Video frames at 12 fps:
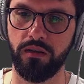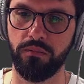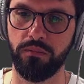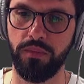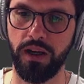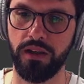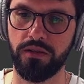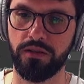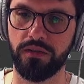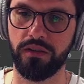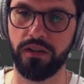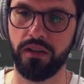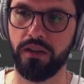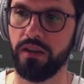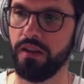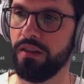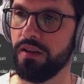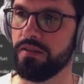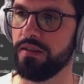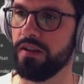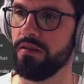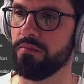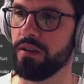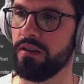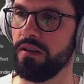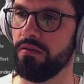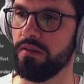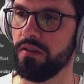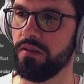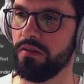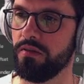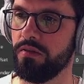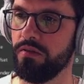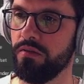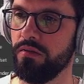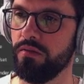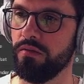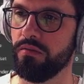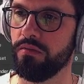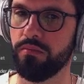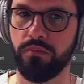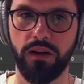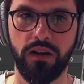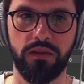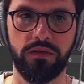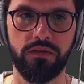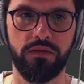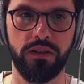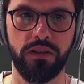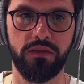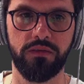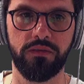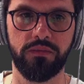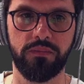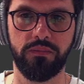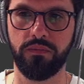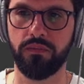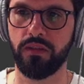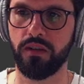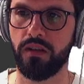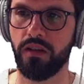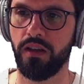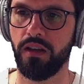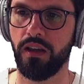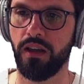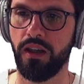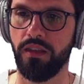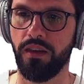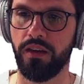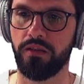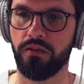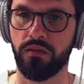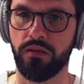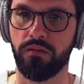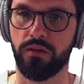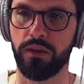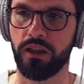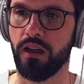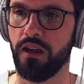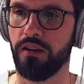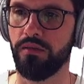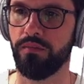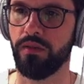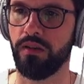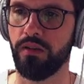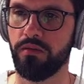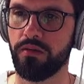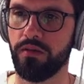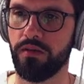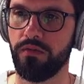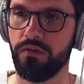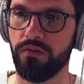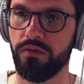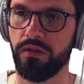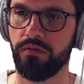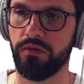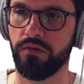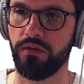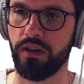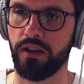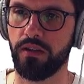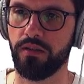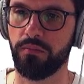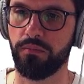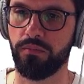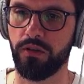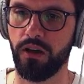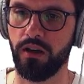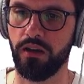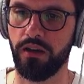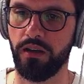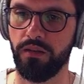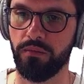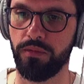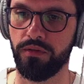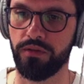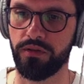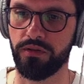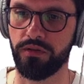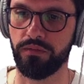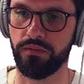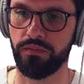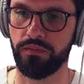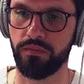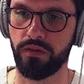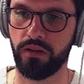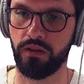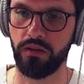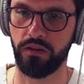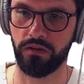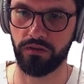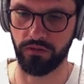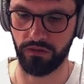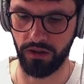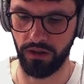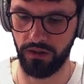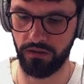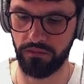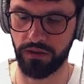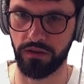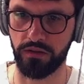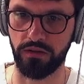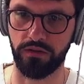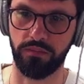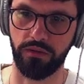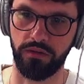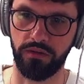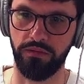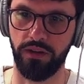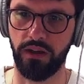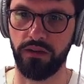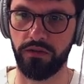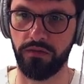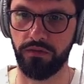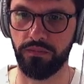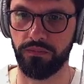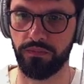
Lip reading: patch, then set the material to pass through here. And then your donut will be gone. And now what you have to do, you have to connect the color and the position. So color, we can just put a value